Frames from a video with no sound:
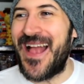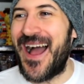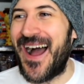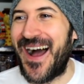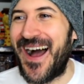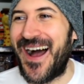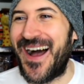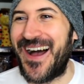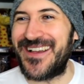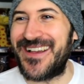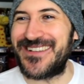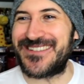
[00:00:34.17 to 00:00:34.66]

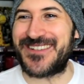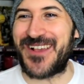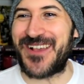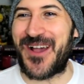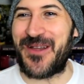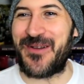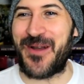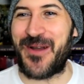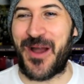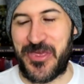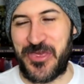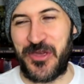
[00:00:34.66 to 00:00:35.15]

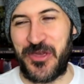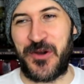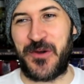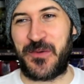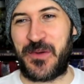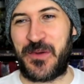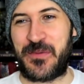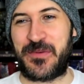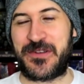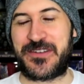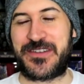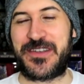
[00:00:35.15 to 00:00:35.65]
So I thought
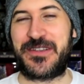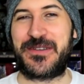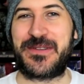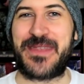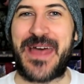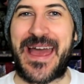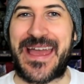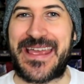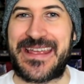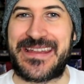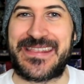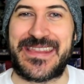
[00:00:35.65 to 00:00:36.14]
we would do
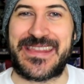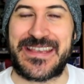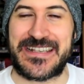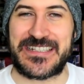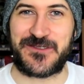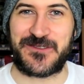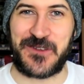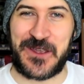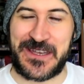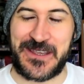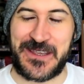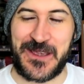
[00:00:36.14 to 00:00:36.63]
that in
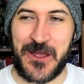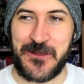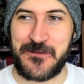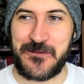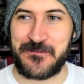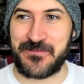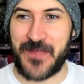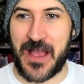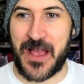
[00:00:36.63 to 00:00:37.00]
this video.